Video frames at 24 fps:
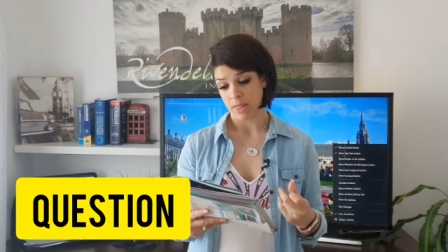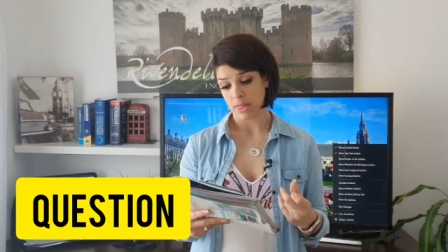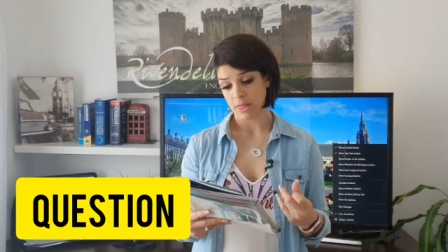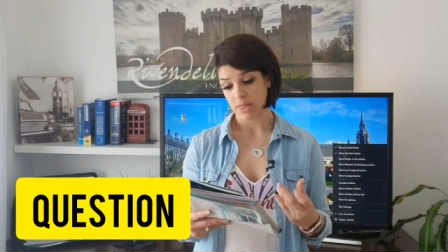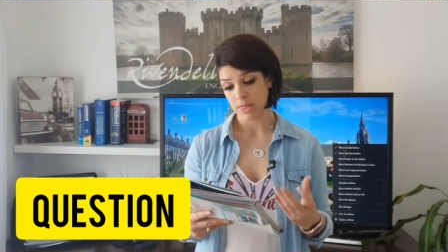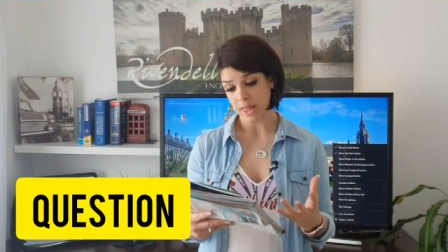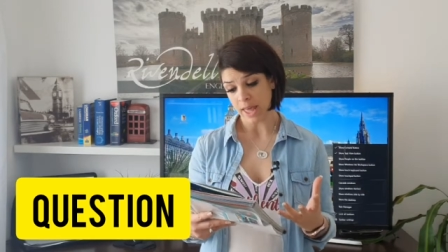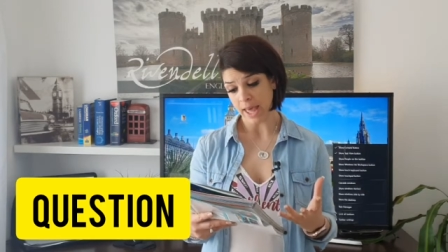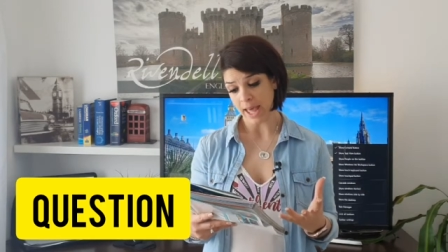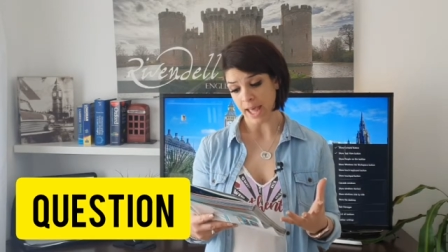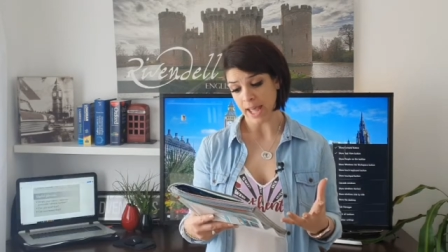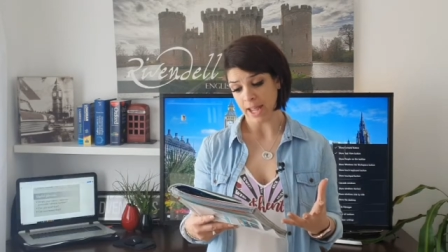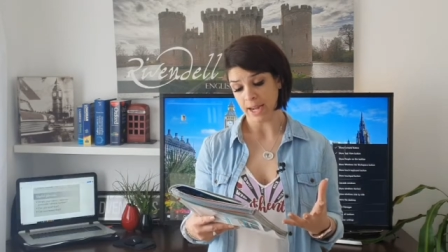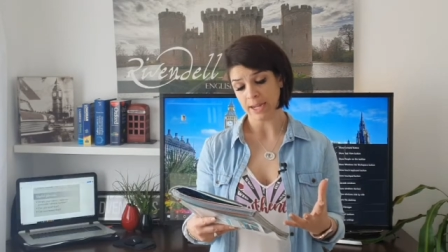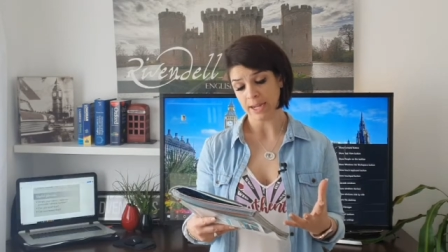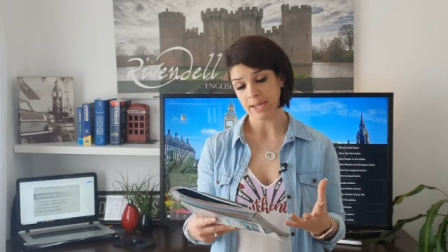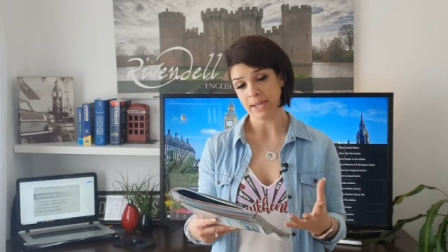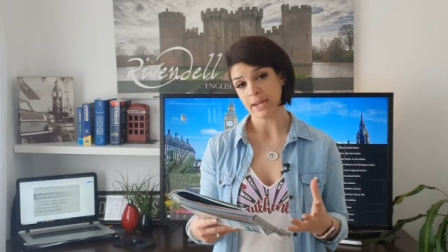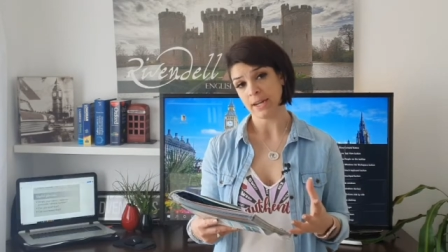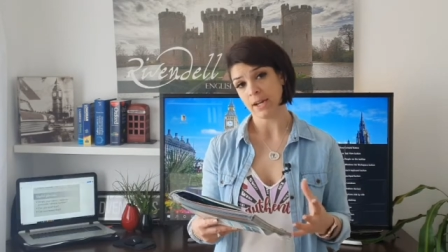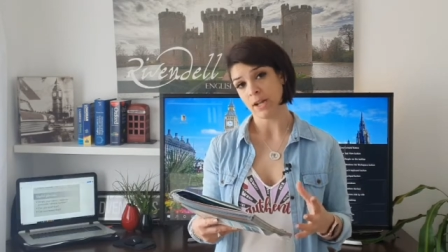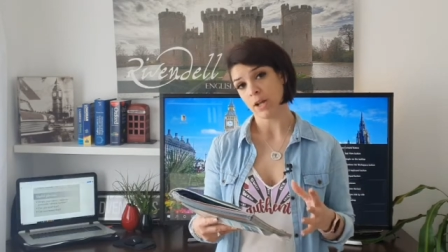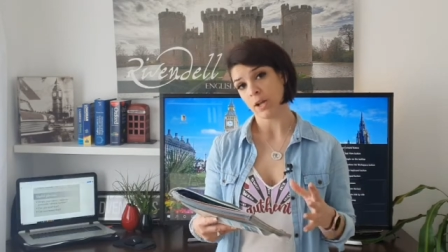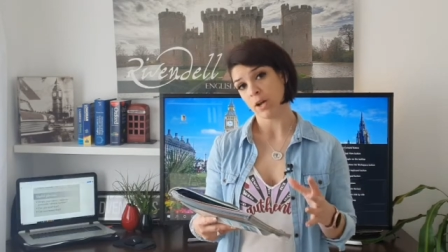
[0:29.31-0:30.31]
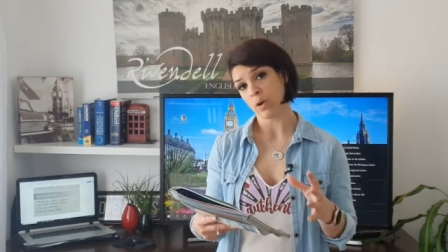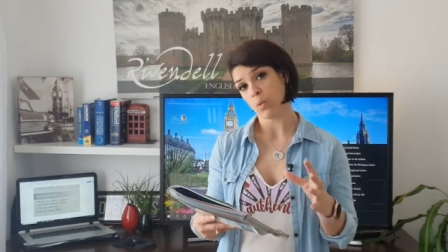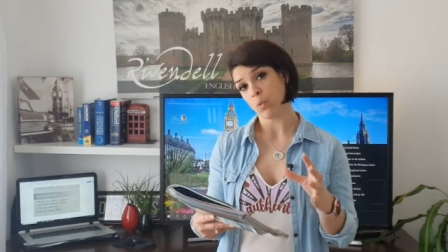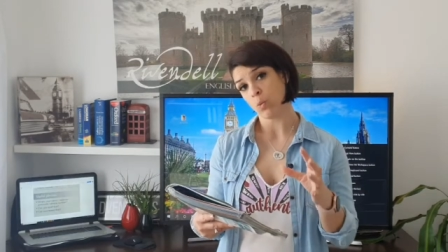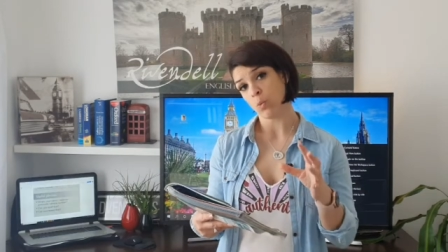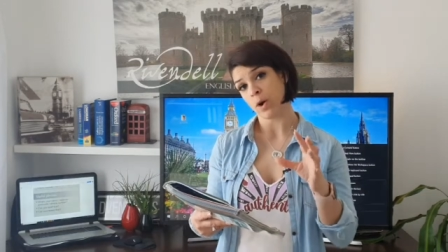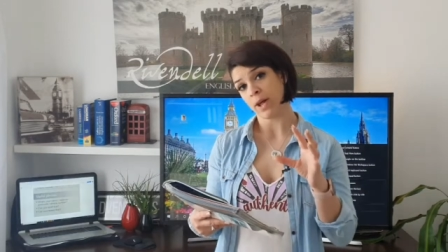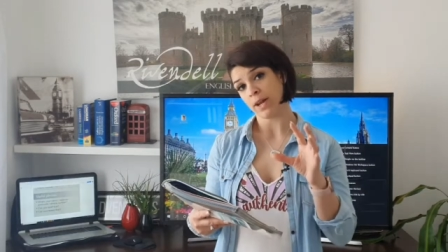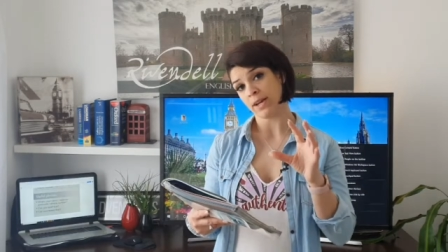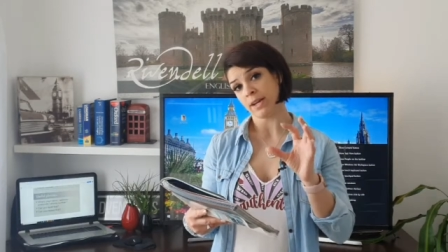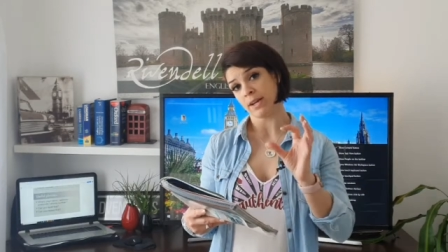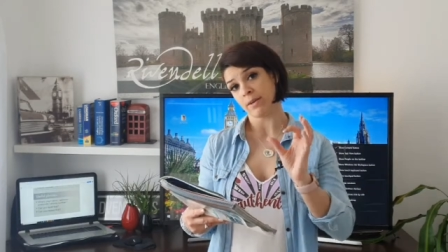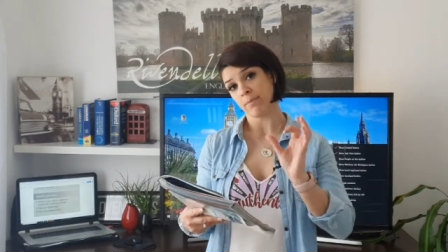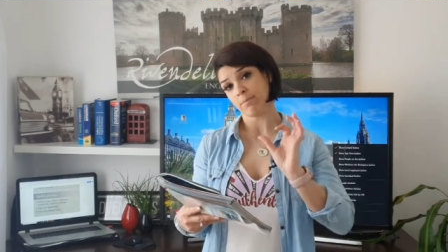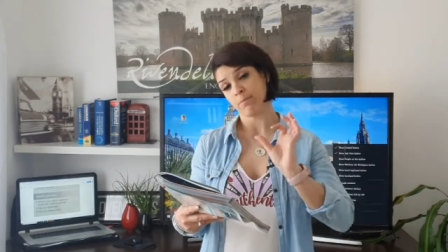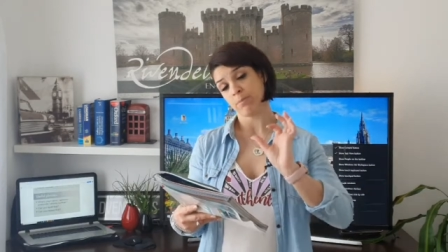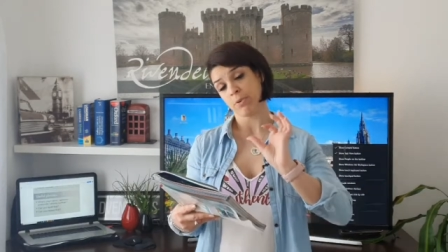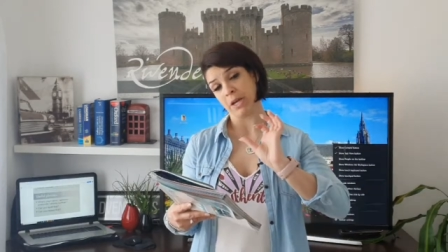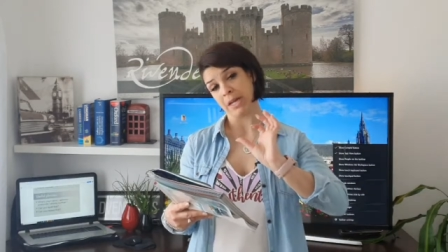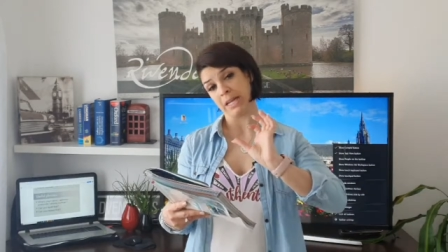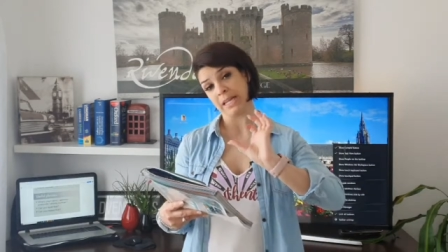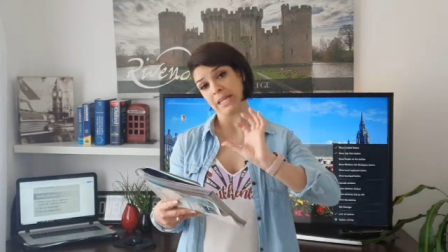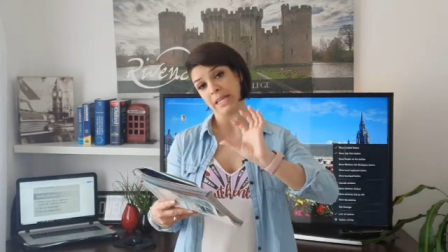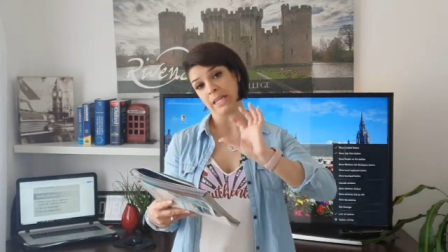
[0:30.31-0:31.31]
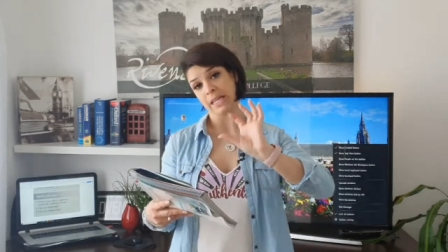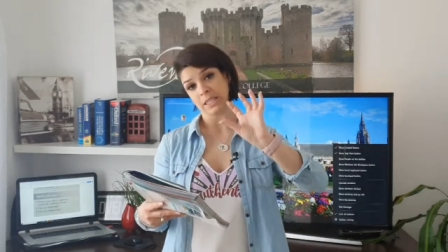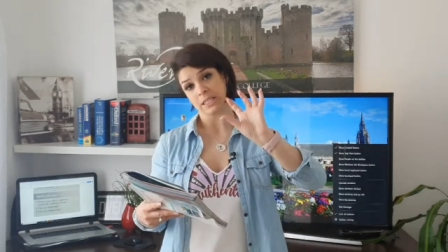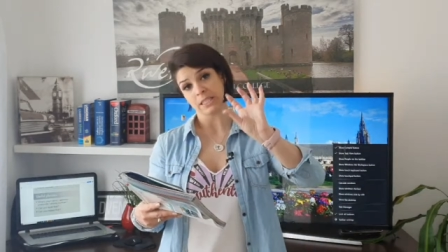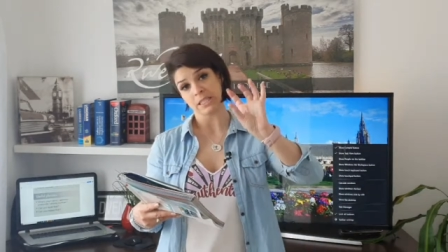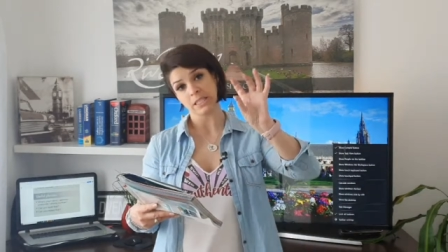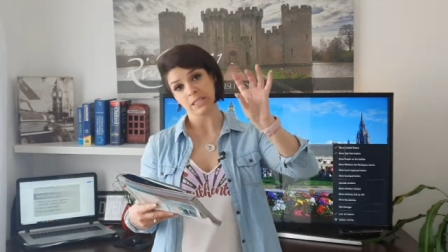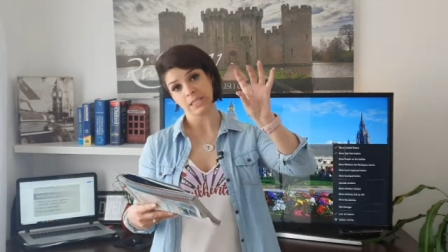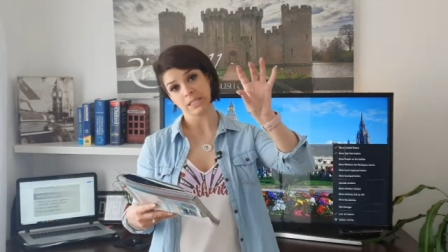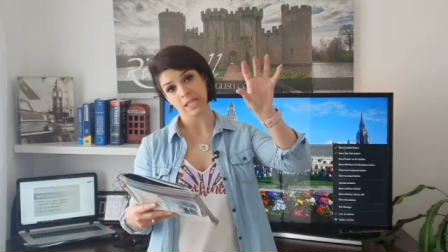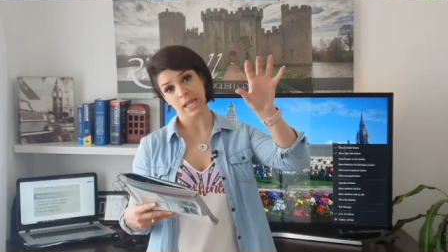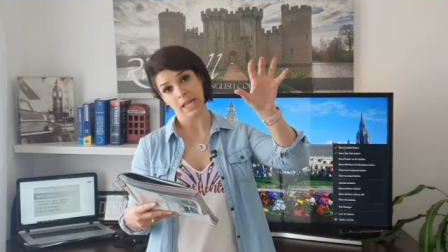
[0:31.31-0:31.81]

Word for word: Then, when police